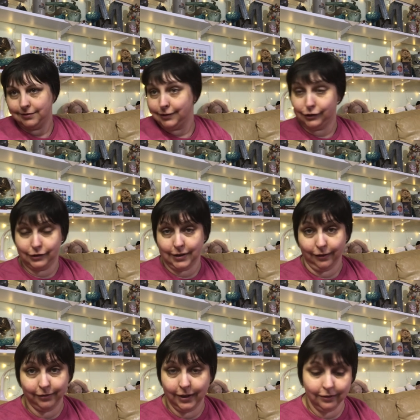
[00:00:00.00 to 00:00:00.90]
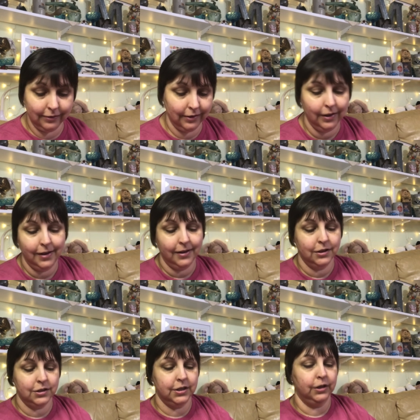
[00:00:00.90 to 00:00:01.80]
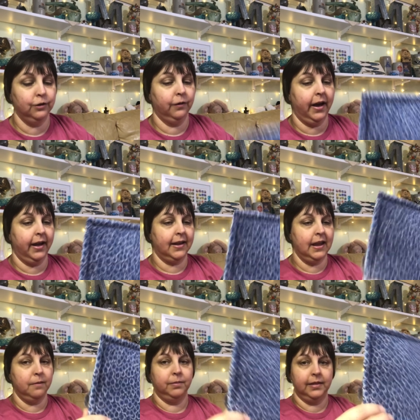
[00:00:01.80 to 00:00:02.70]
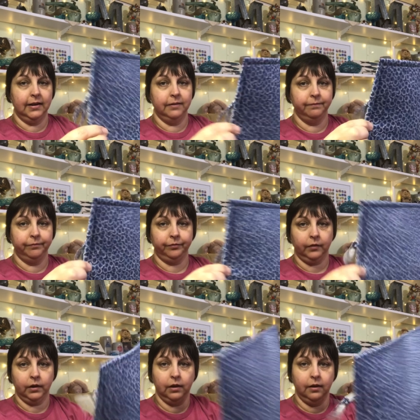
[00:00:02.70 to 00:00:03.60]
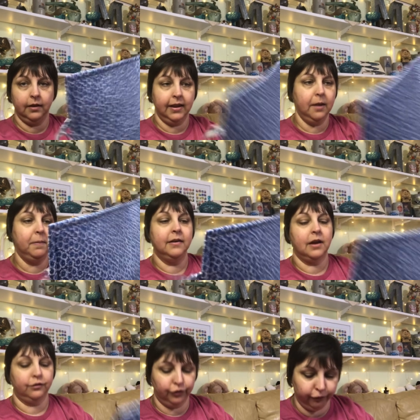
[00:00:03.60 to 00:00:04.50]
stiffness to uh, keep the keep it not so